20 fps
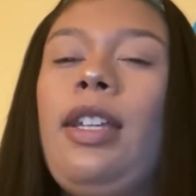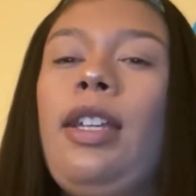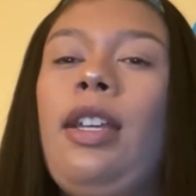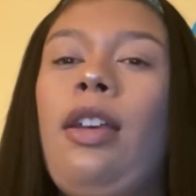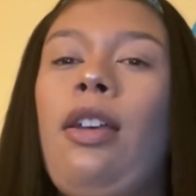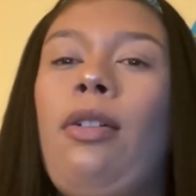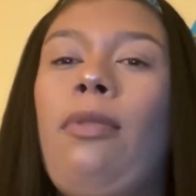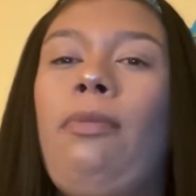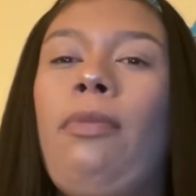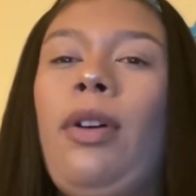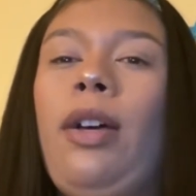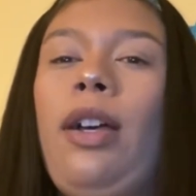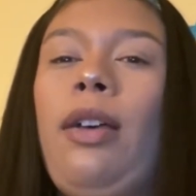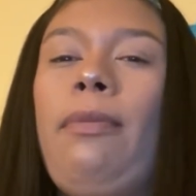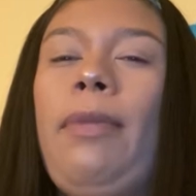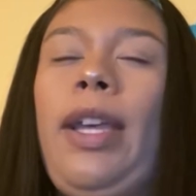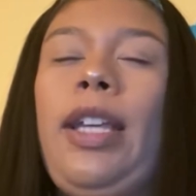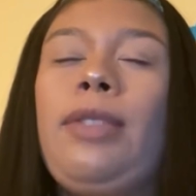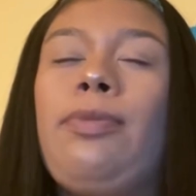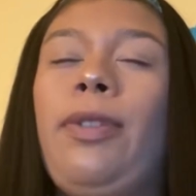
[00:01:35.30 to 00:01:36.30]
But my
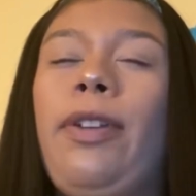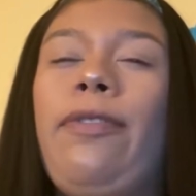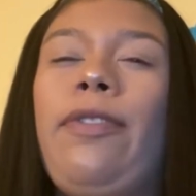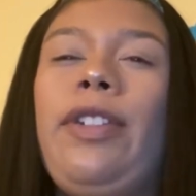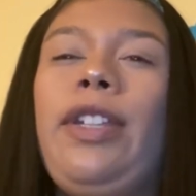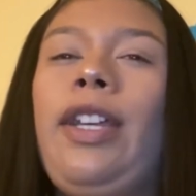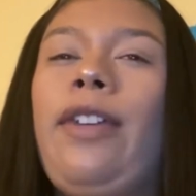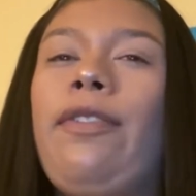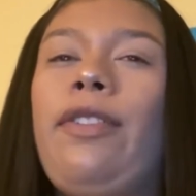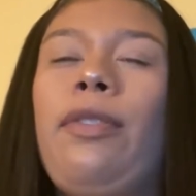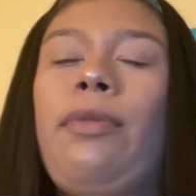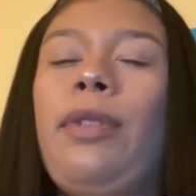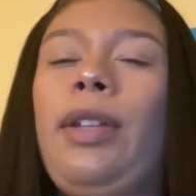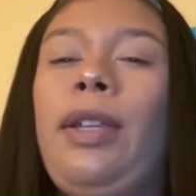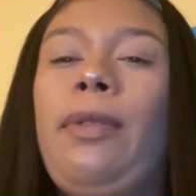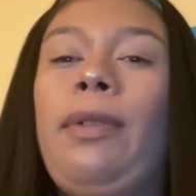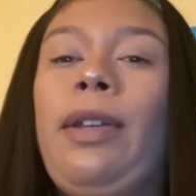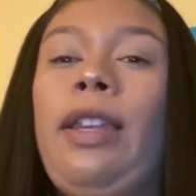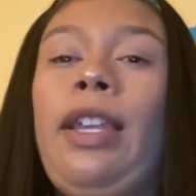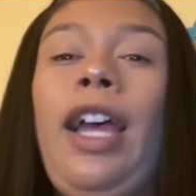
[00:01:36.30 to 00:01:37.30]
ex-boyfriend never really
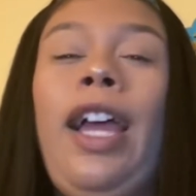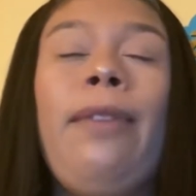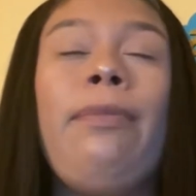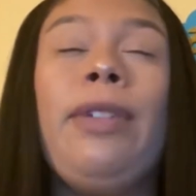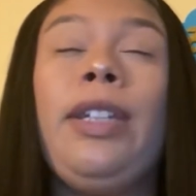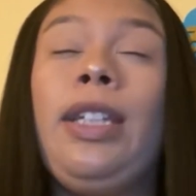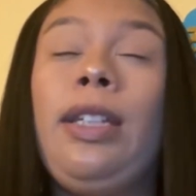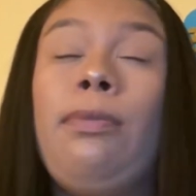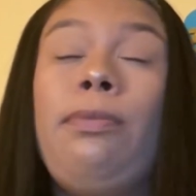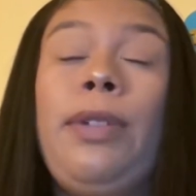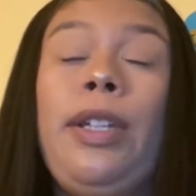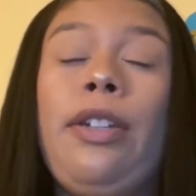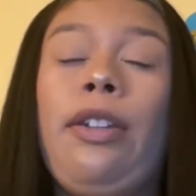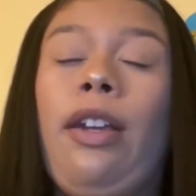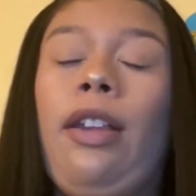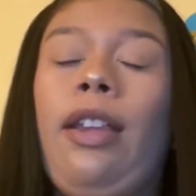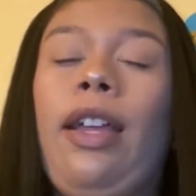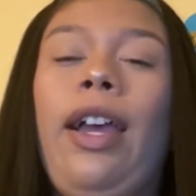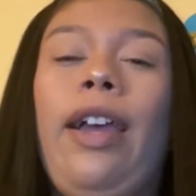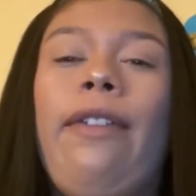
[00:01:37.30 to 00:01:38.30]
went live, but he'd be in our
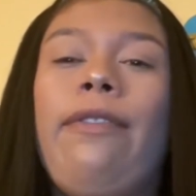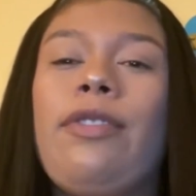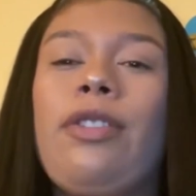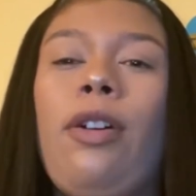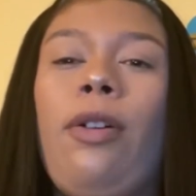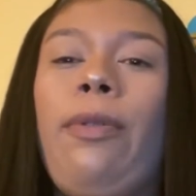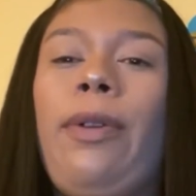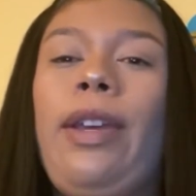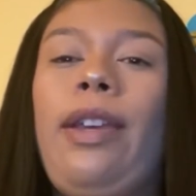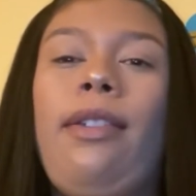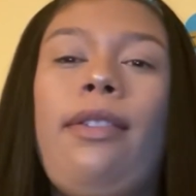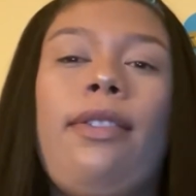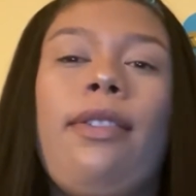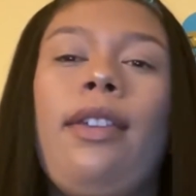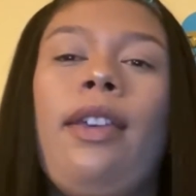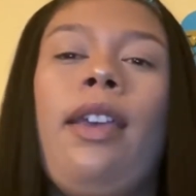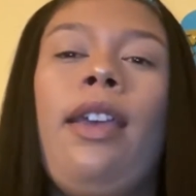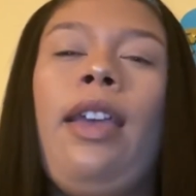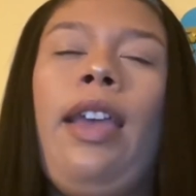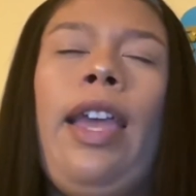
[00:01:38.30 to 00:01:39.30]
lives always,
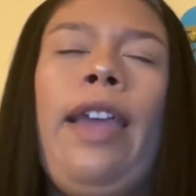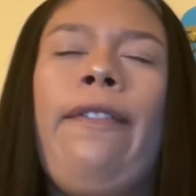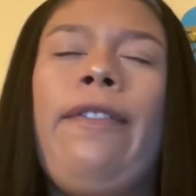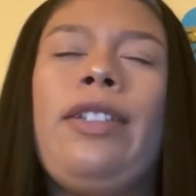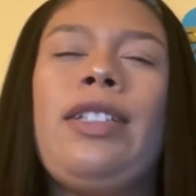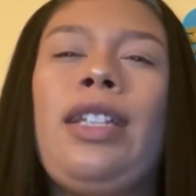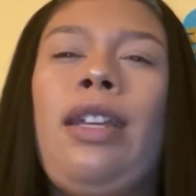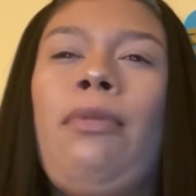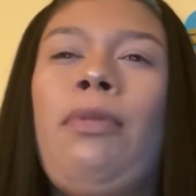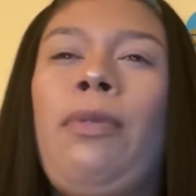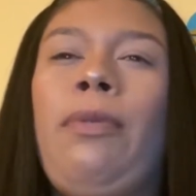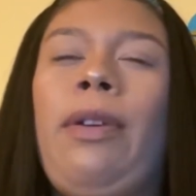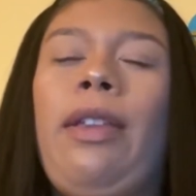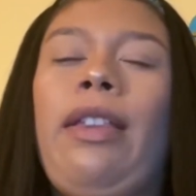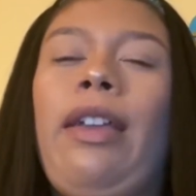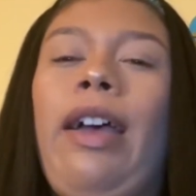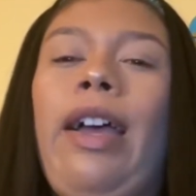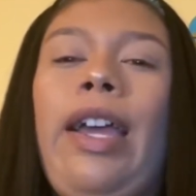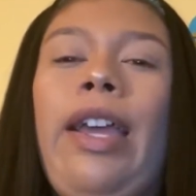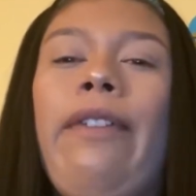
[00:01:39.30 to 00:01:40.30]
every time he went
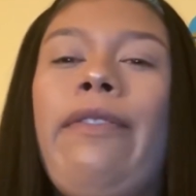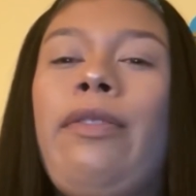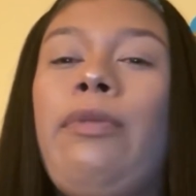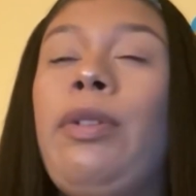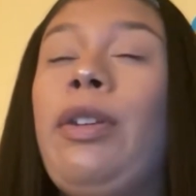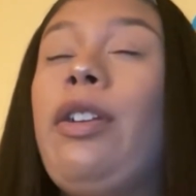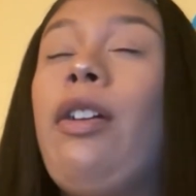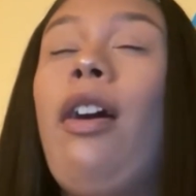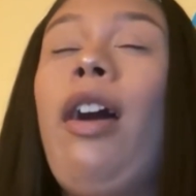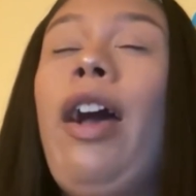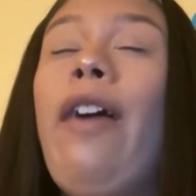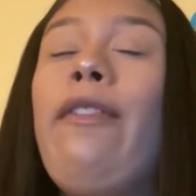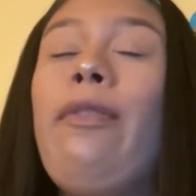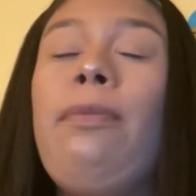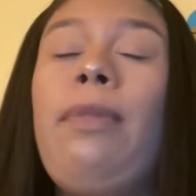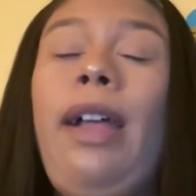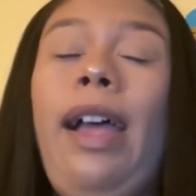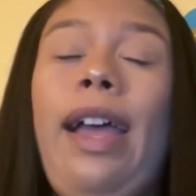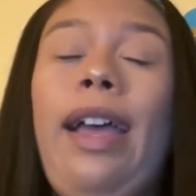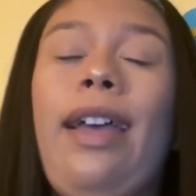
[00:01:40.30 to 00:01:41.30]
live, and we'd all have a
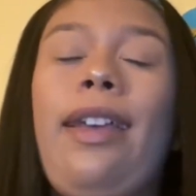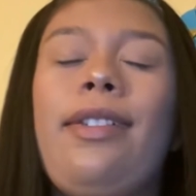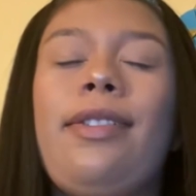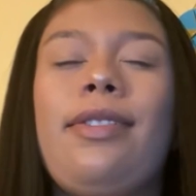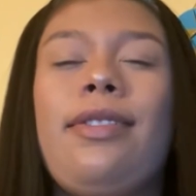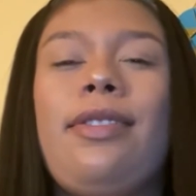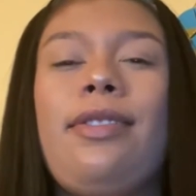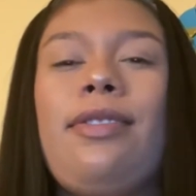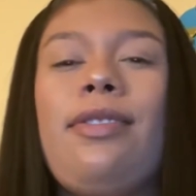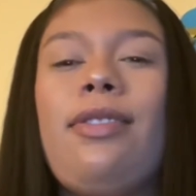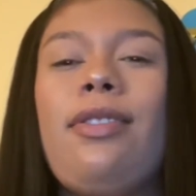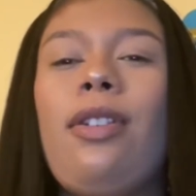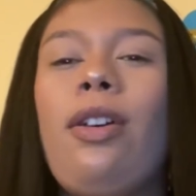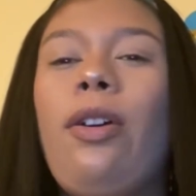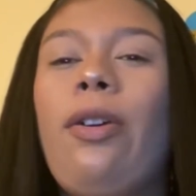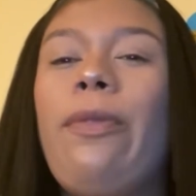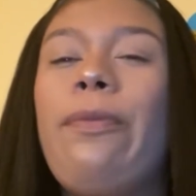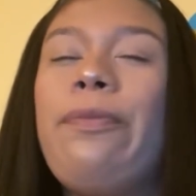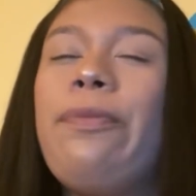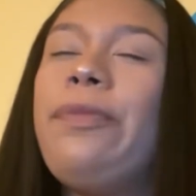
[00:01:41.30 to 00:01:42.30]
blast. And
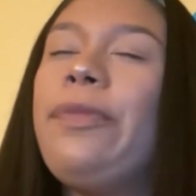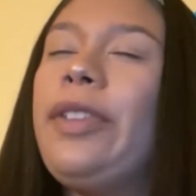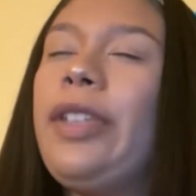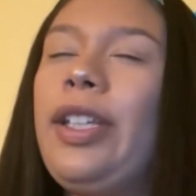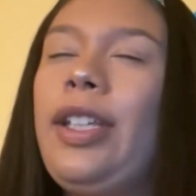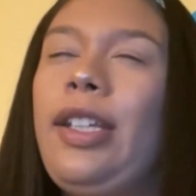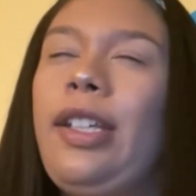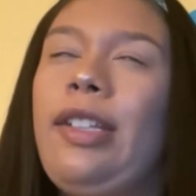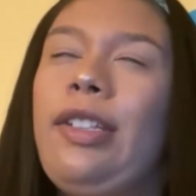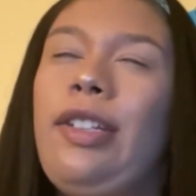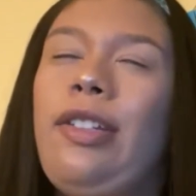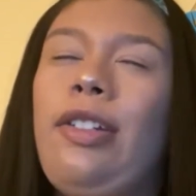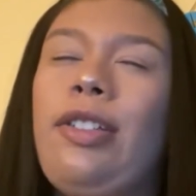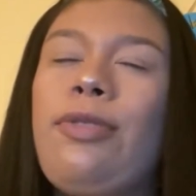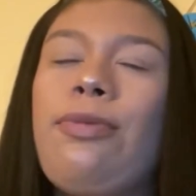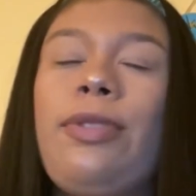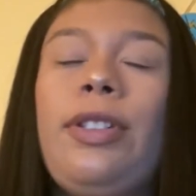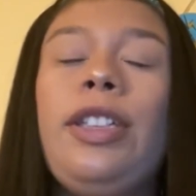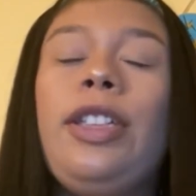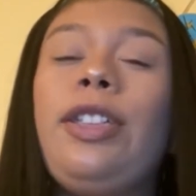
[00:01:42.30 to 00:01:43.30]
so, it's
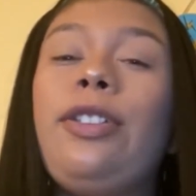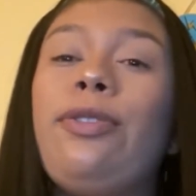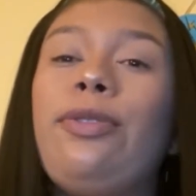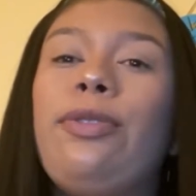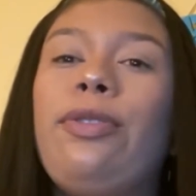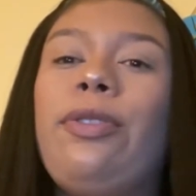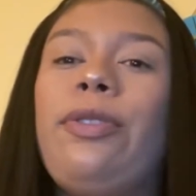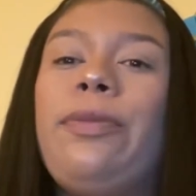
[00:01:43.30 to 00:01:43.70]
really cool.